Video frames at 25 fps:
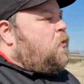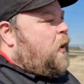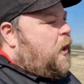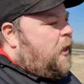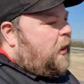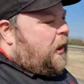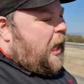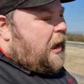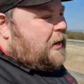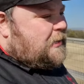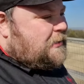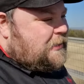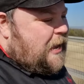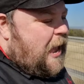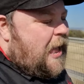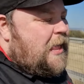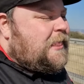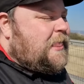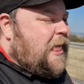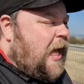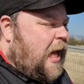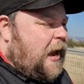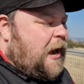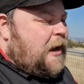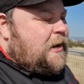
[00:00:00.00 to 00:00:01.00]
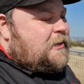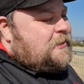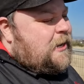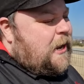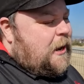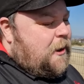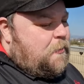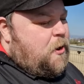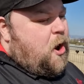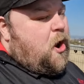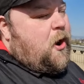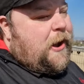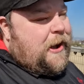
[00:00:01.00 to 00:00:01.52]
Well, I said that. I
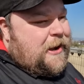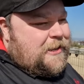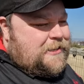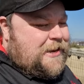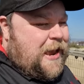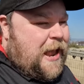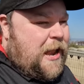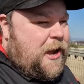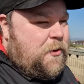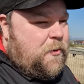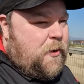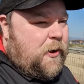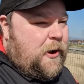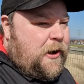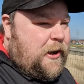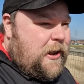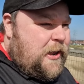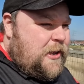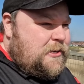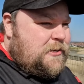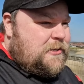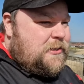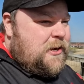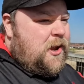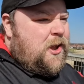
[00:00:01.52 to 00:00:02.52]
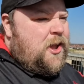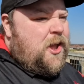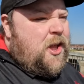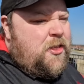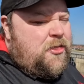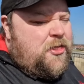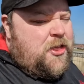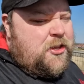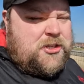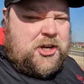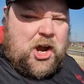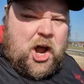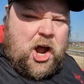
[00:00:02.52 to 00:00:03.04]
said I'm not going to tell you what it is.
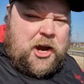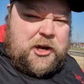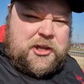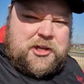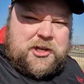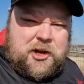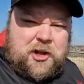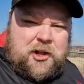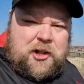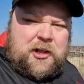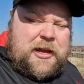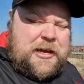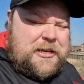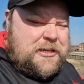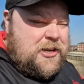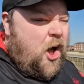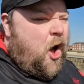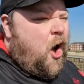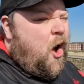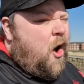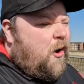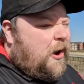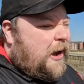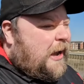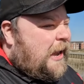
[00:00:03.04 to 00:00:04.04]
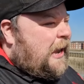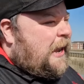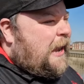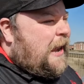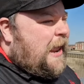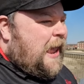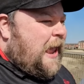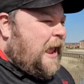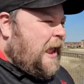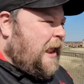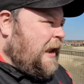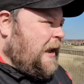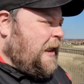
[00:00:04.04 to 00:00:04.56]
The title is all
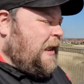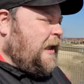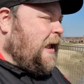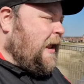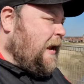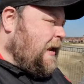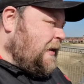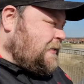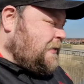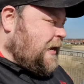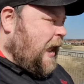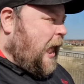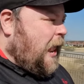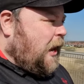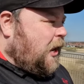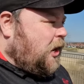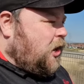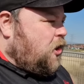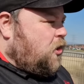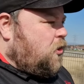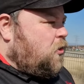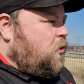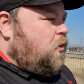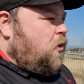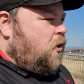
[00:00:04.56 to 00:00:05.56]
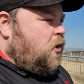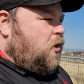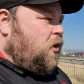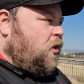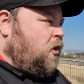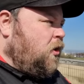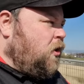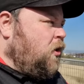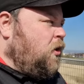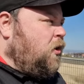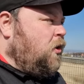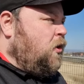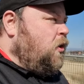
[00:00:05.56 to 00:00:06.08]
clearly going to tell you
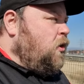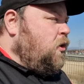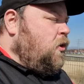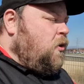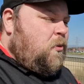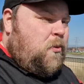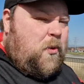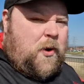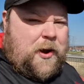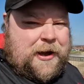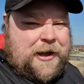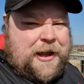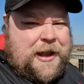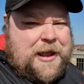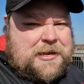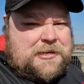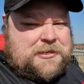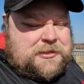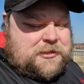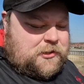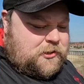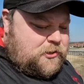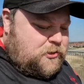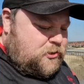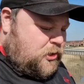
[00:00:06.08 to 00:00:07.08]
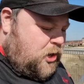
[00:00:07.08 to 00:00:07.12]
what it is.